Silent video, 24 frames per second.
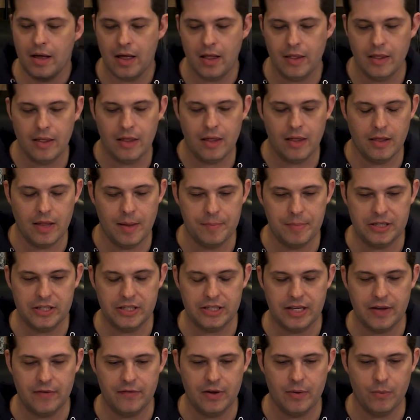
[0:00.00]
let me
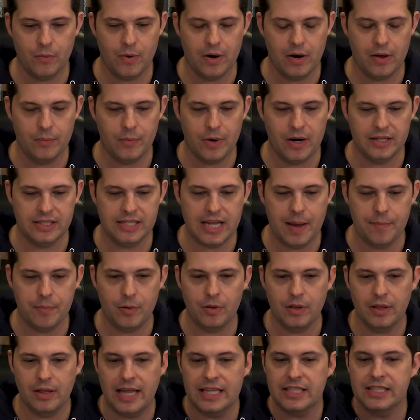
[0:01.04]
just give you one
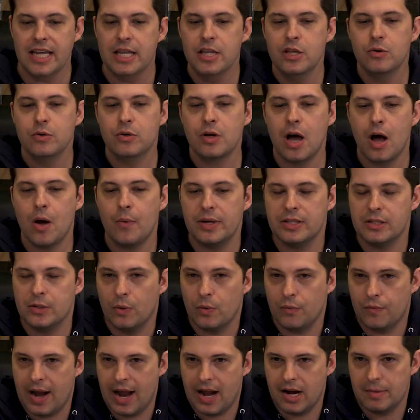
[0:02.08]
example. Let's say you go into
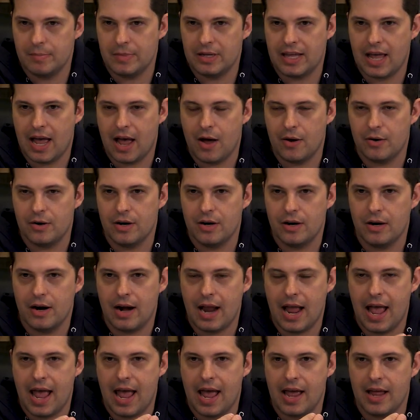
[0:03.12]
a random
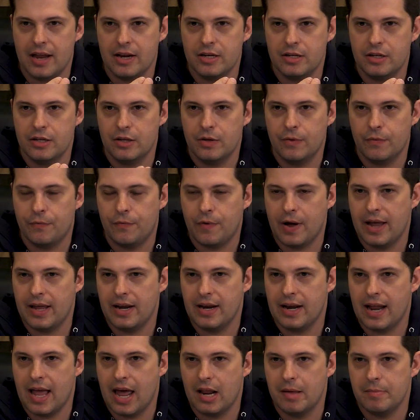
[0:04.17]
encounter and you
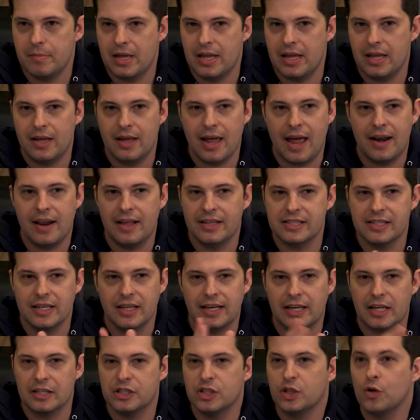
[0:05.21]
fight an enemy and it's
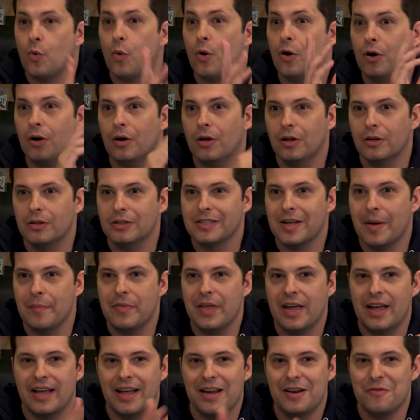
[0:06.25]
like a squirrel or
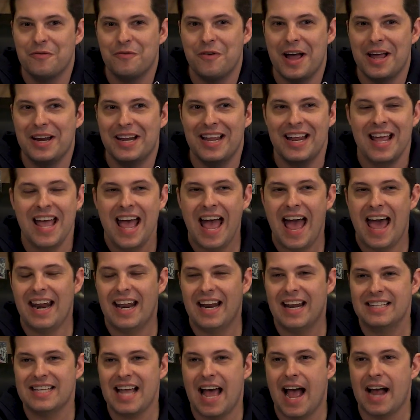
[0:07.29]
something, and you fight it and
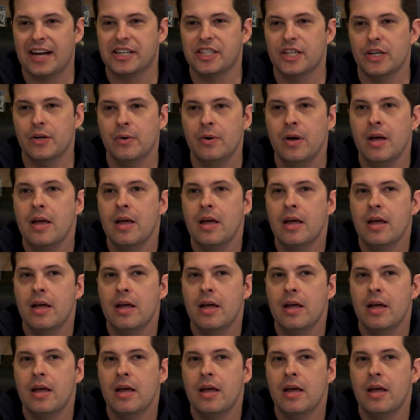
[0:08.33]
it attacks you.